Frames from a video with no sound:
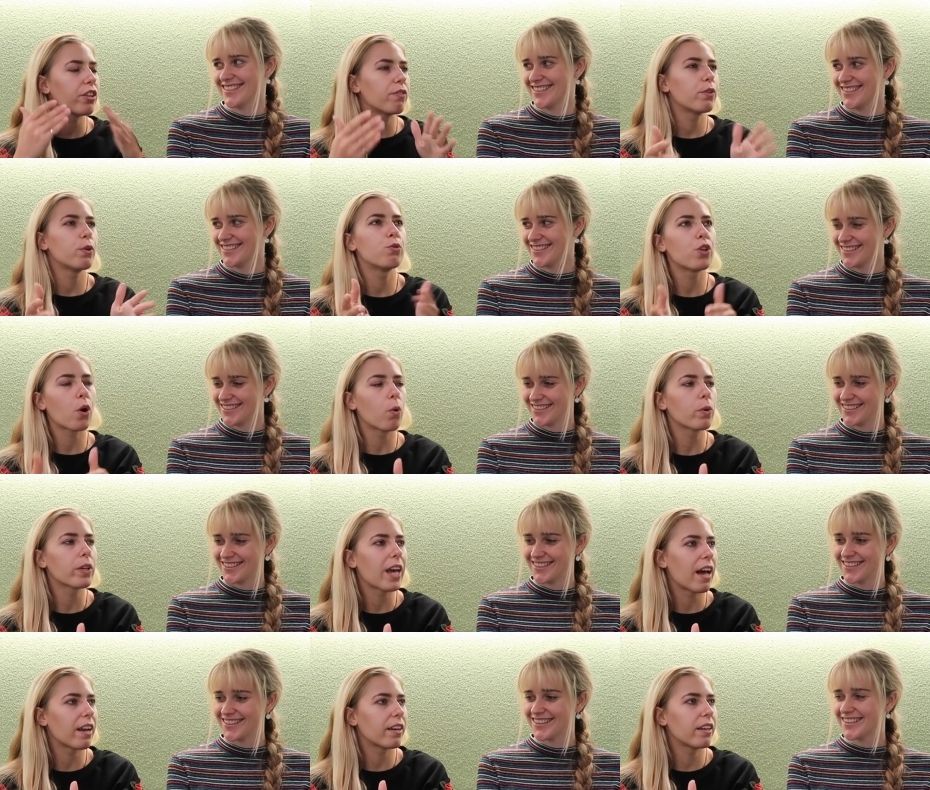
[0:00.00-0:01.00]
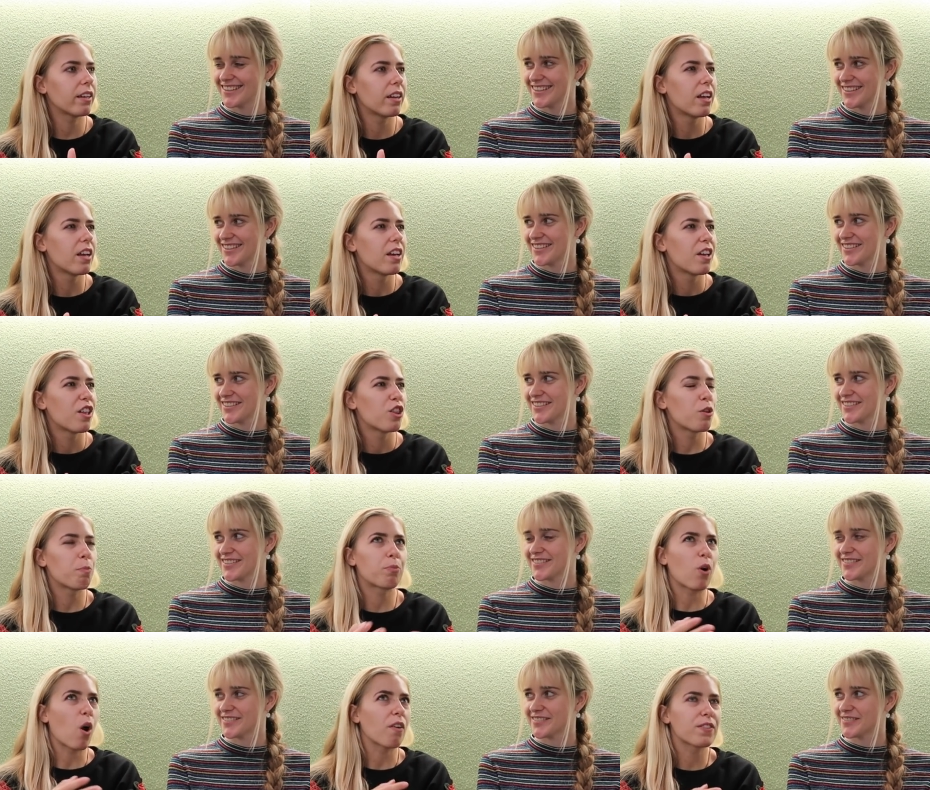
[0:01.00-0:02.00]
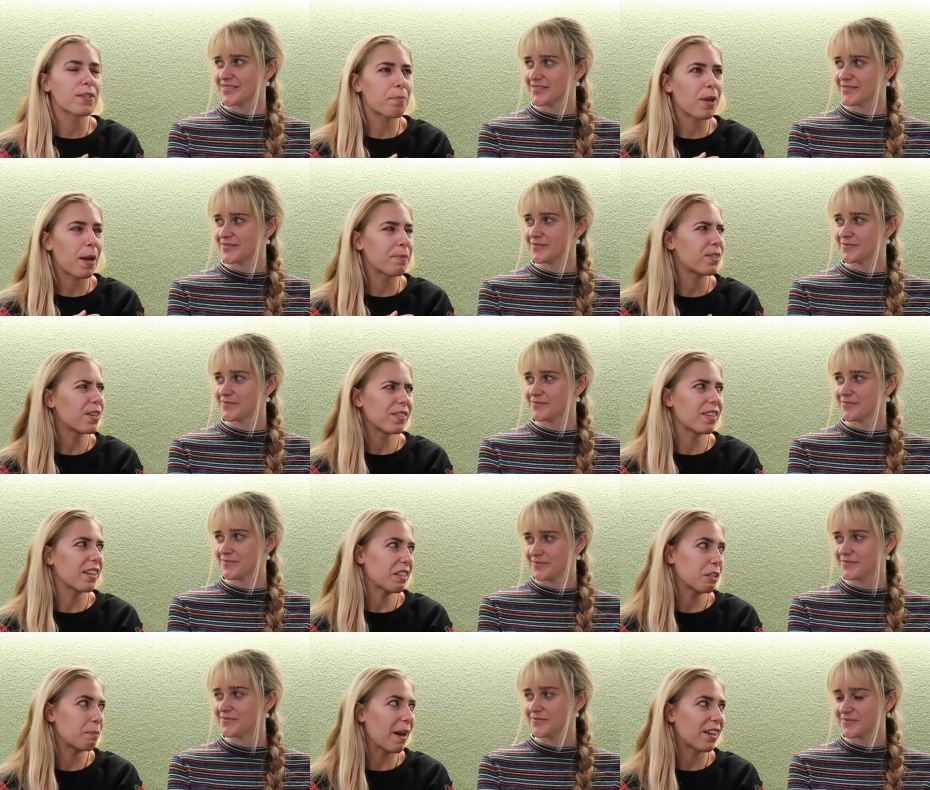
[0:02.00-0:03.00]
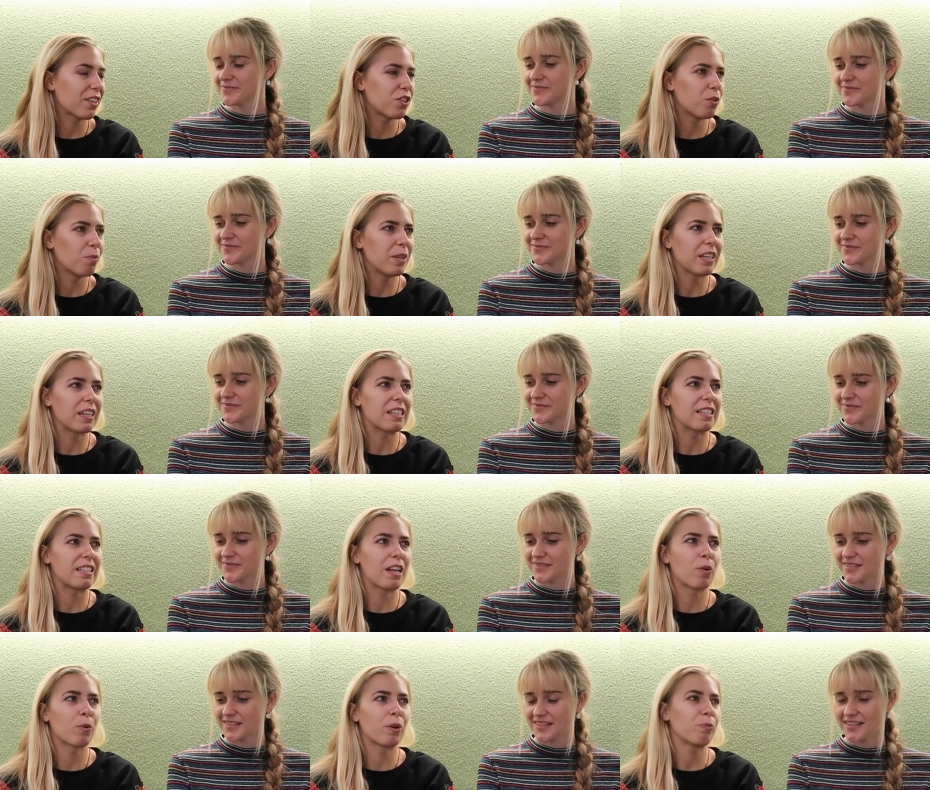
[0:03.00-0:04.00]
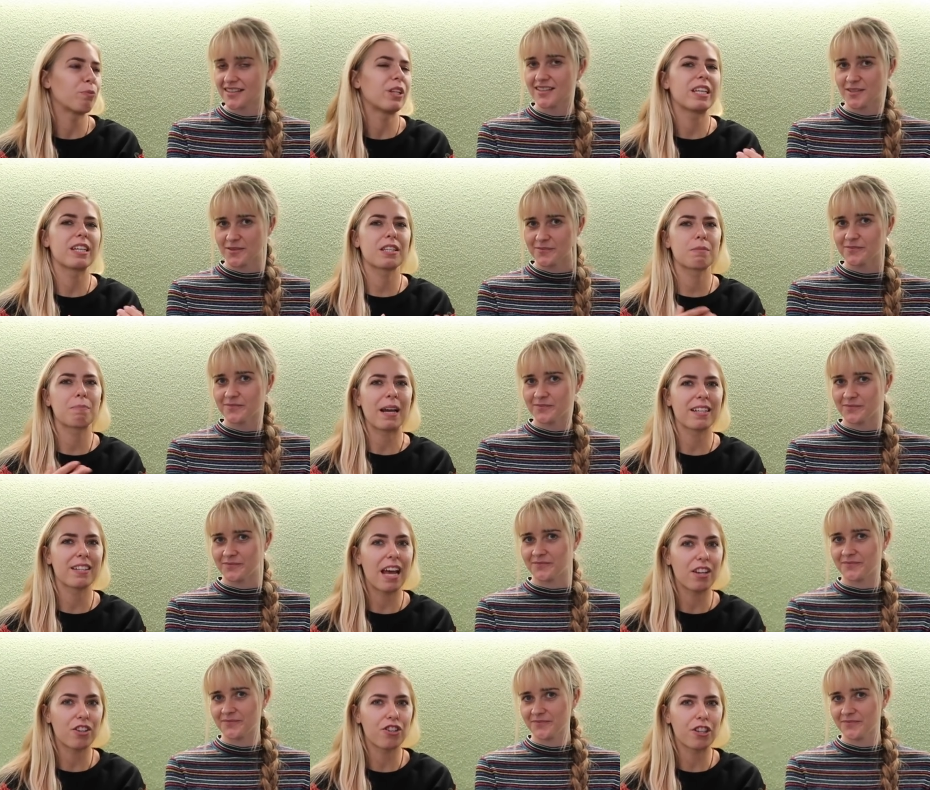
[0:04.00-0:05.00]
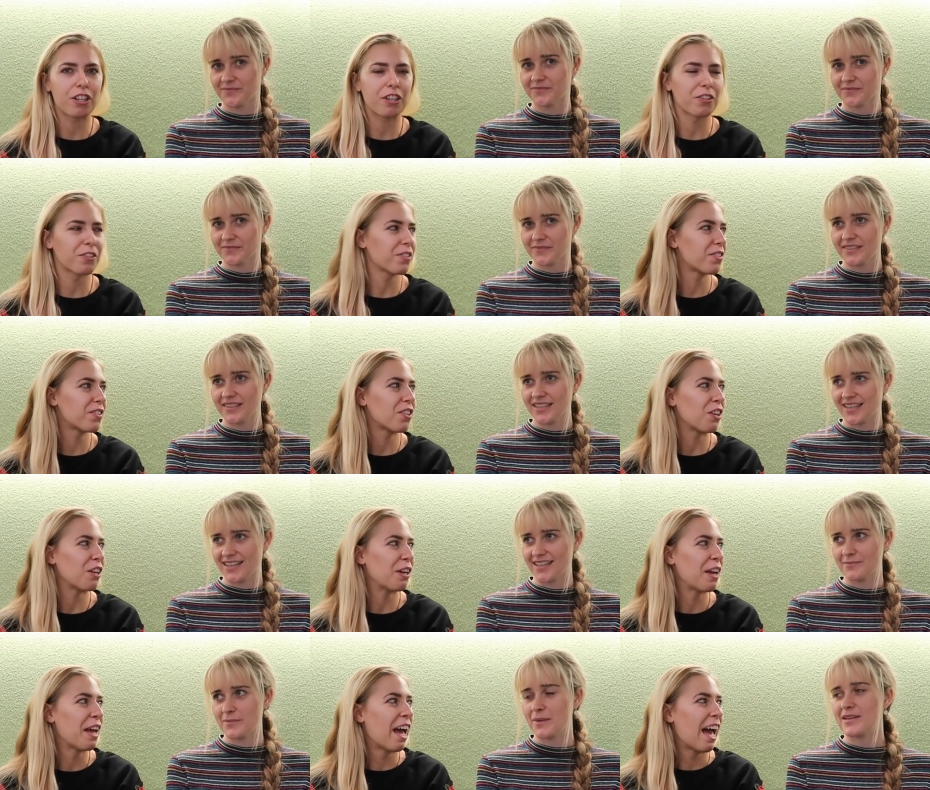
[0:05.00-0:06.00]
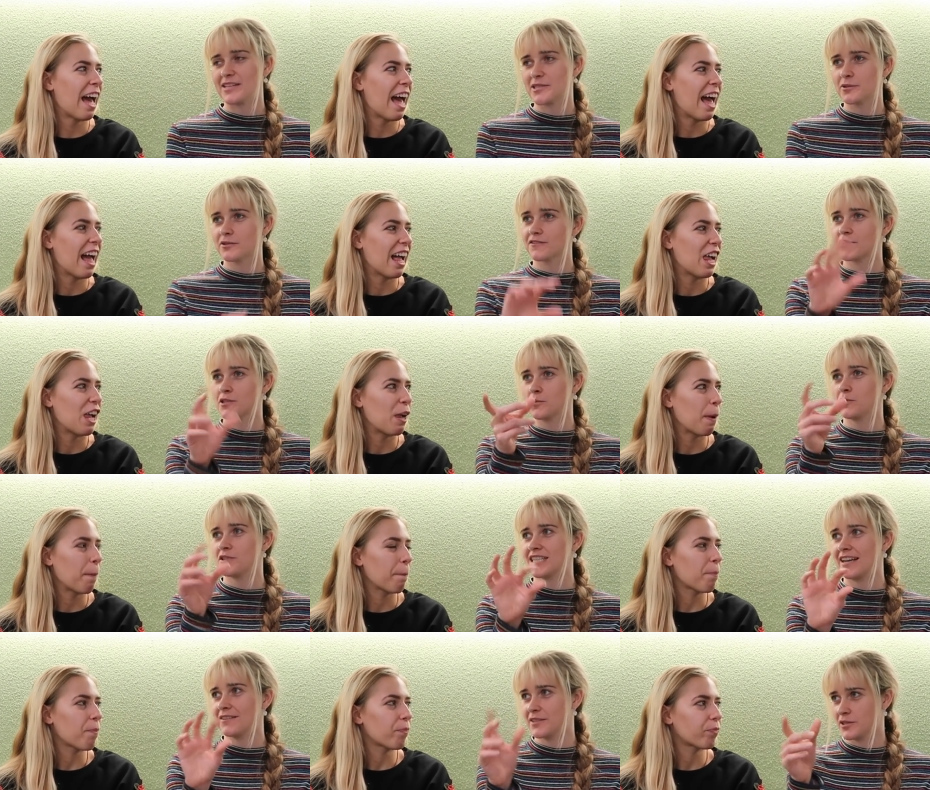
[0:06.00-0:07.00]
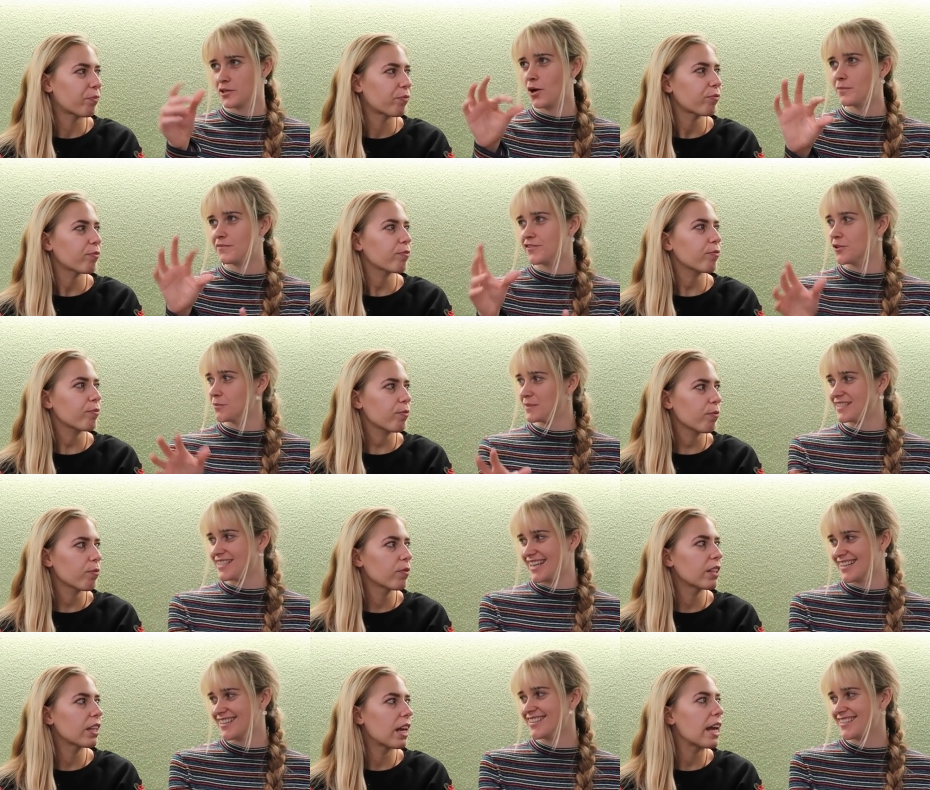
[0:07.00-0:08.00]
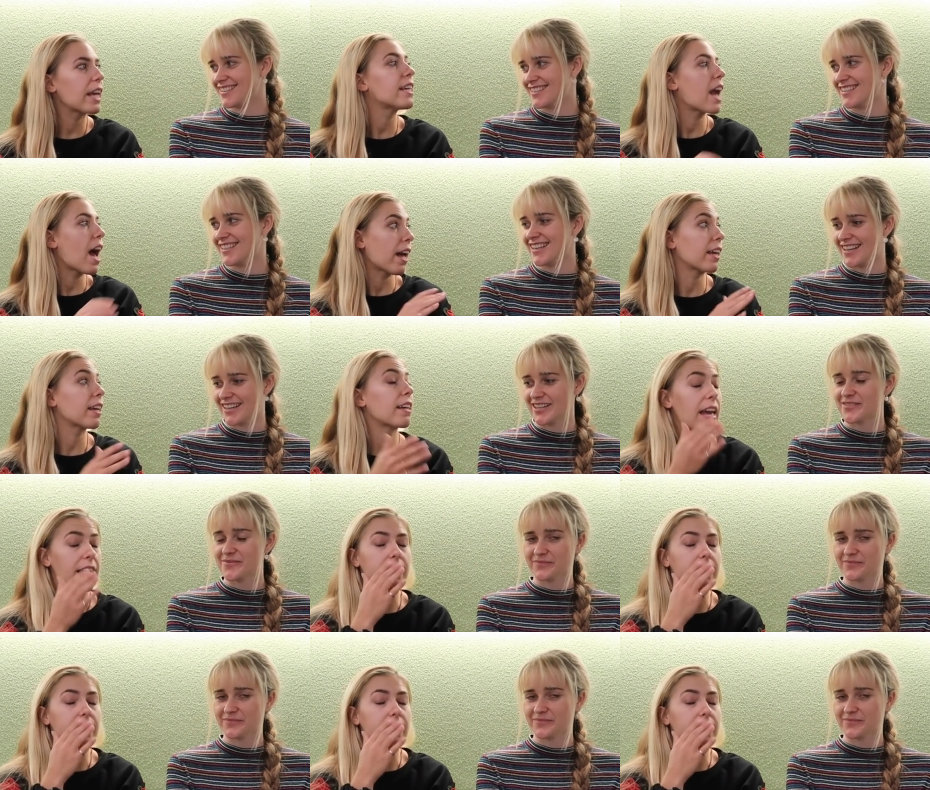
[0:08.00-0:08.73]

Speaker 1: and if you don't get it, the prof sometimes doesn't expect you because they don't really expect mm. engineers to.
Speaker 2: Maybe it sort of sorts out the top few percent.
Speaker 1: Yeah, yeah. E-